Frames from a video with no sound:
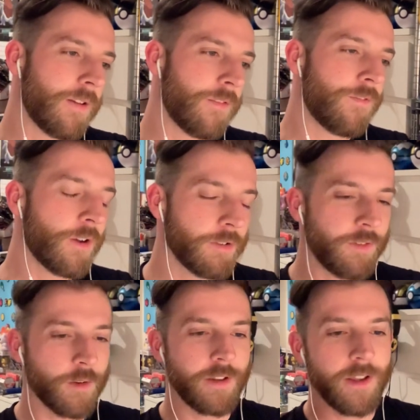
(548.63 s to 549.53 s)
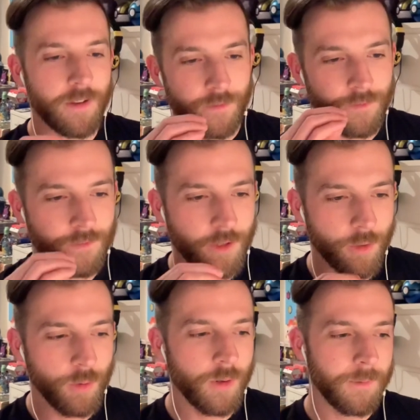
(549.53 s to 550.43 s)
very, very
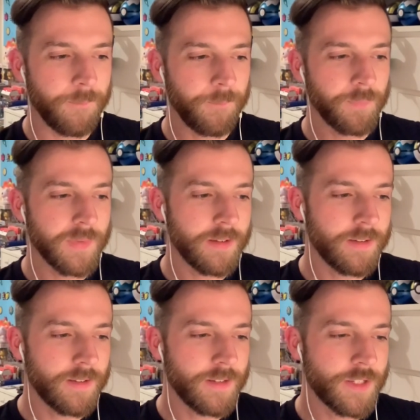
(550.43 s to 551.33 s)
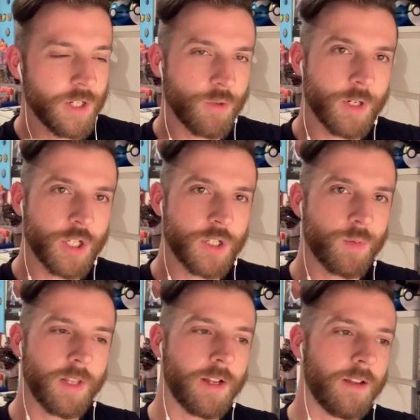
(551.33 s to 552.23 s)
few situations
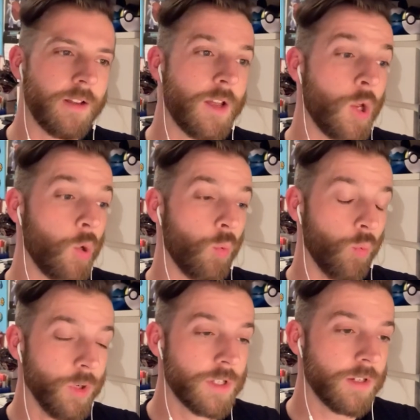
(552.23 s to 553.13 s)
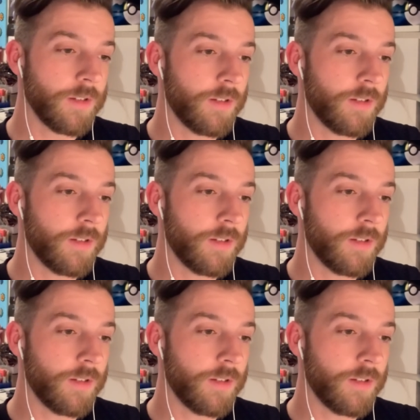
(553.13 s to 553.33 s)
where that would